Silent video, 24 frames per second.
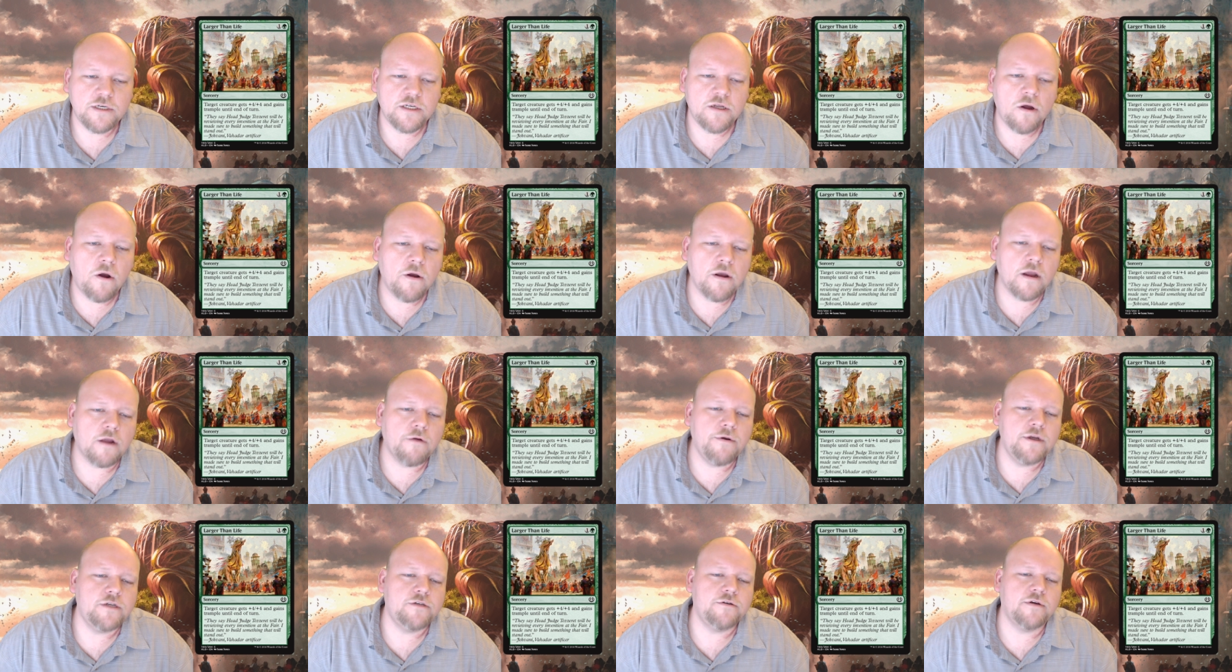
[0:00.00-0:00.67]
Target
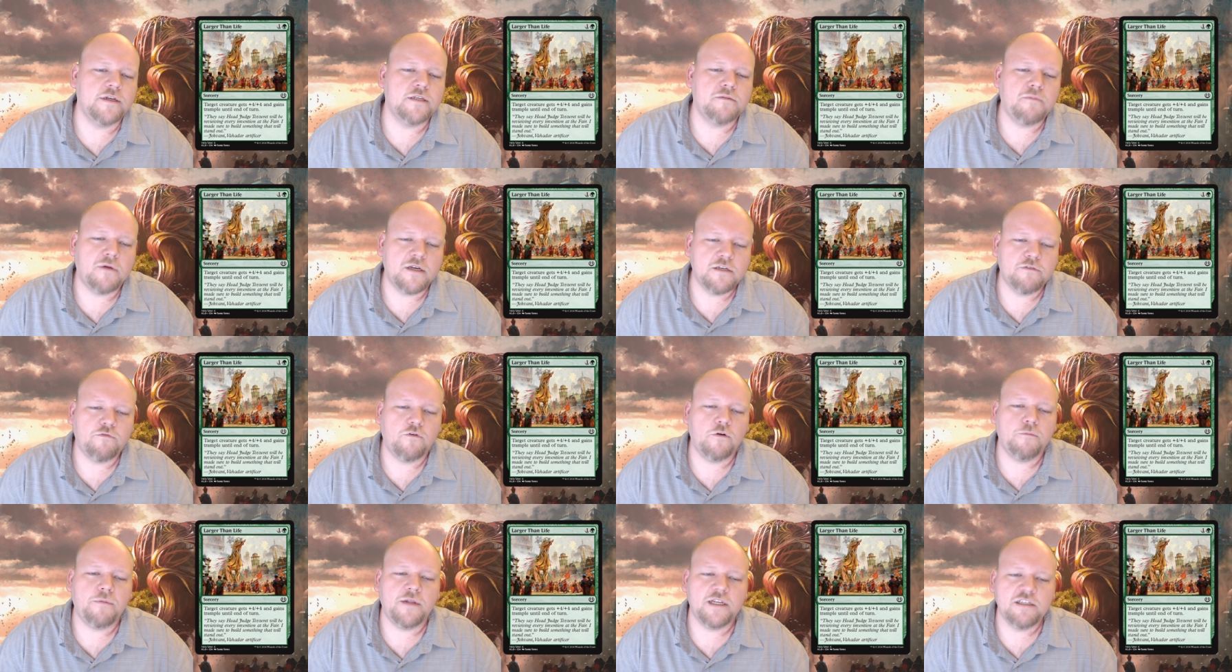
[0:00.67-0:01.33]
creature gets plus
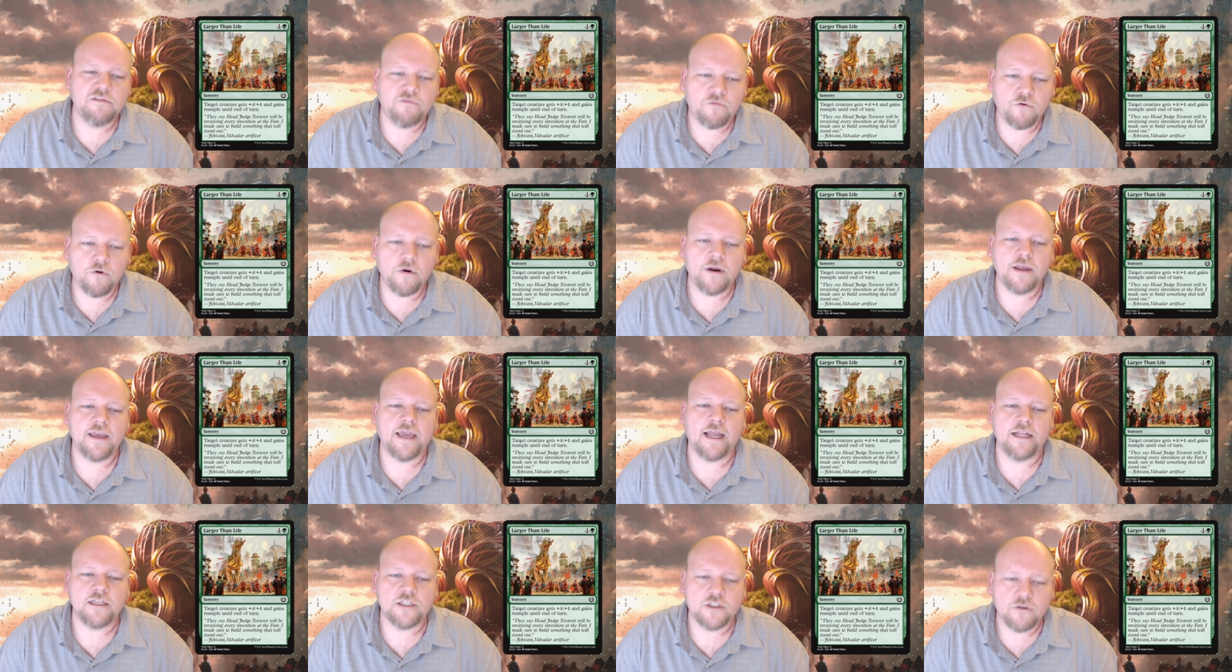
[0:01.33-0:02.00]
four, plus four,
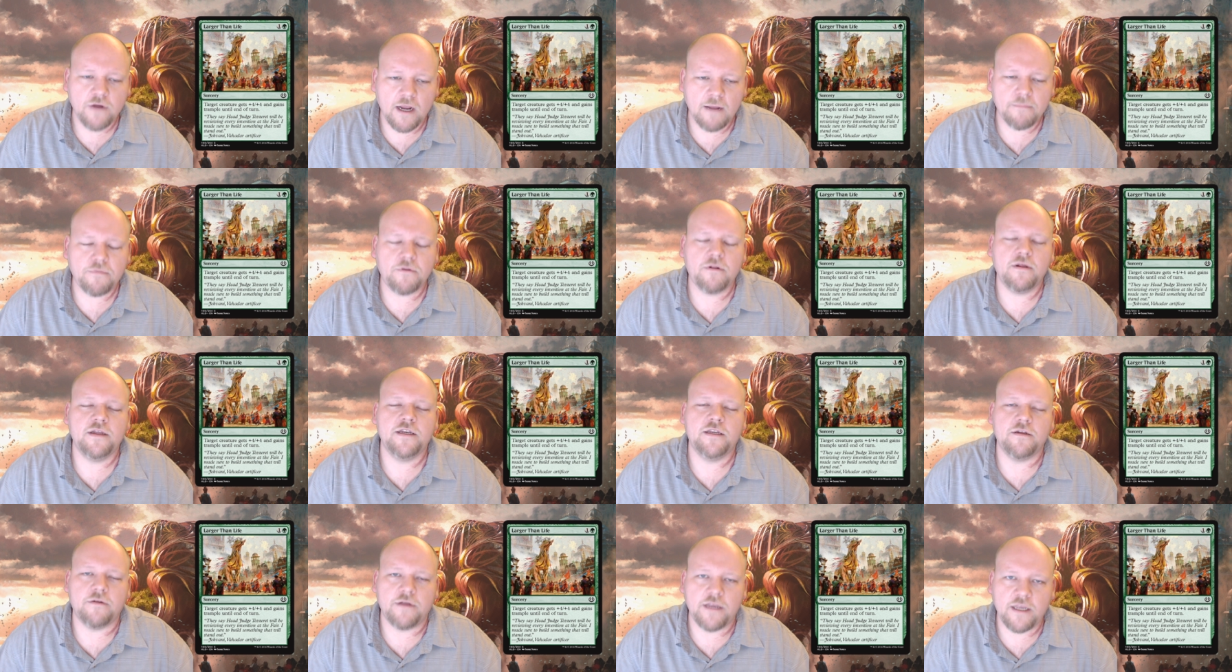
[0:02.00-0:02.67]
and gains trample
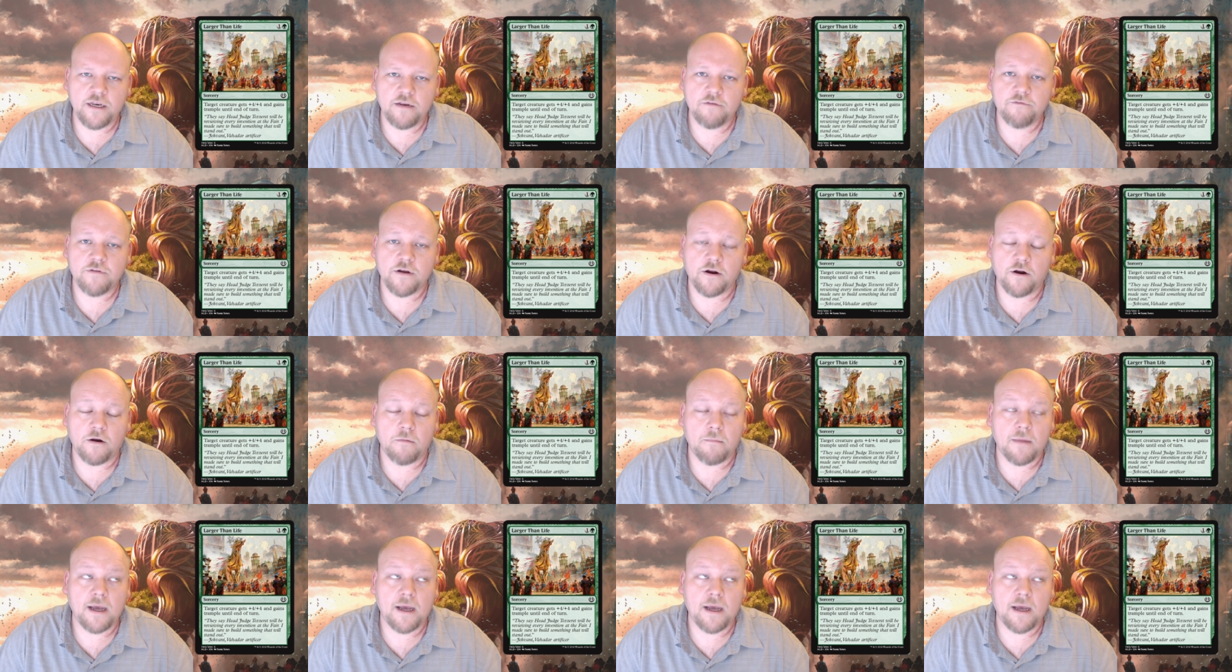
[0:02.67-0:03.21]
until end of turn.